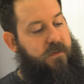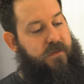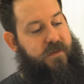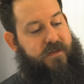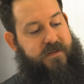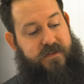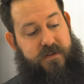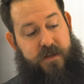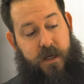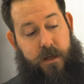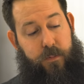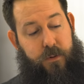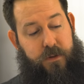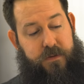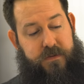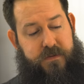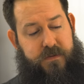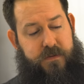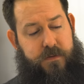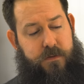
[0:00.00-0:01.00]
the
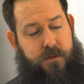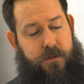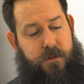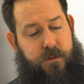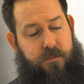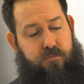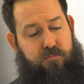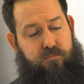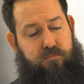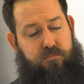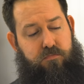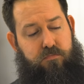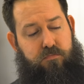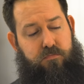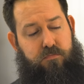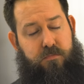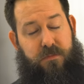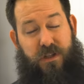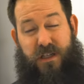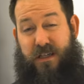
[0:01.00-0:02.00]
Sabrent,
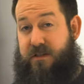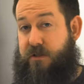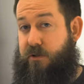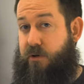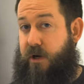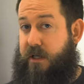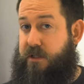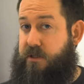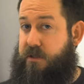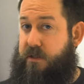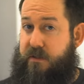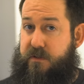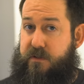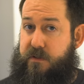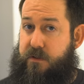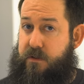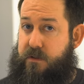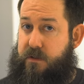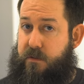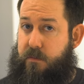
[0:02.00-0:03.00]
mm, like a scratch disk,
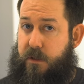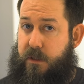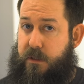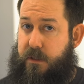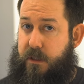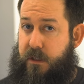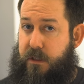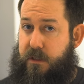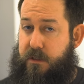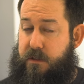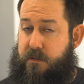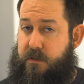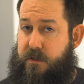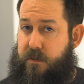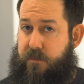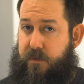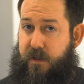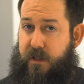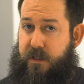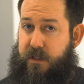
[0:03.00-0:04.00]
something like that.
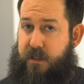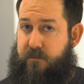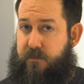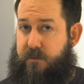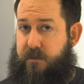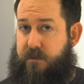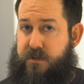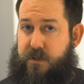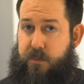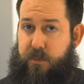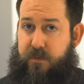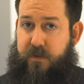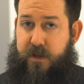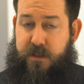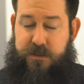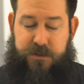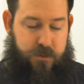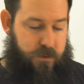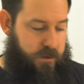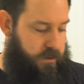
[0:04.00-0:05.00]
Something I need for super
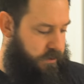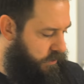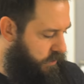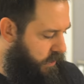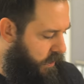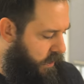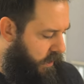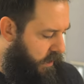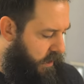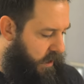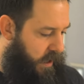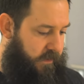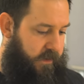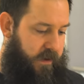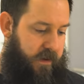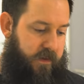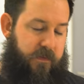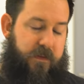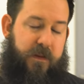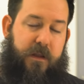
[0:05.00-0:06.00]
fast storage. And
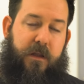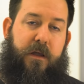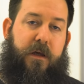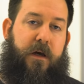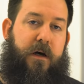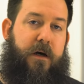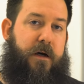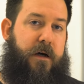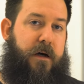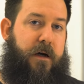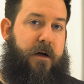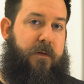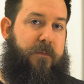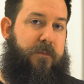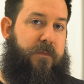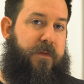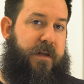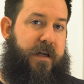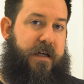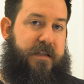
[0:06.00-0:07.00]
then the, uh,
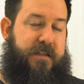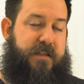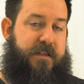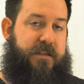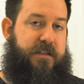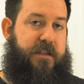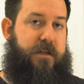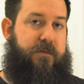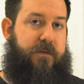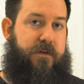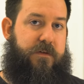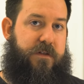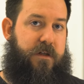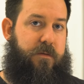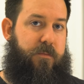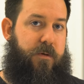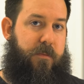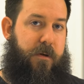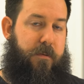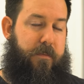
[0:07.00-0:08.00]
the 960 EVO is
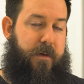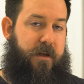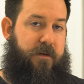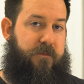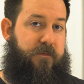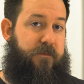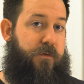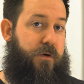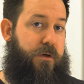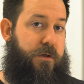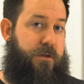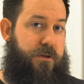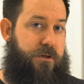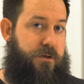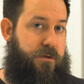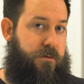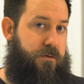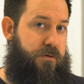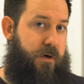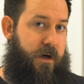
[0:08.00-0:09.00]
gonna be my main
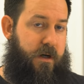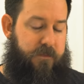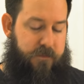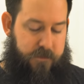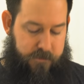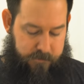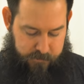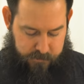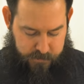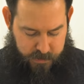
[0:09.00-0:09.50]
footage drive.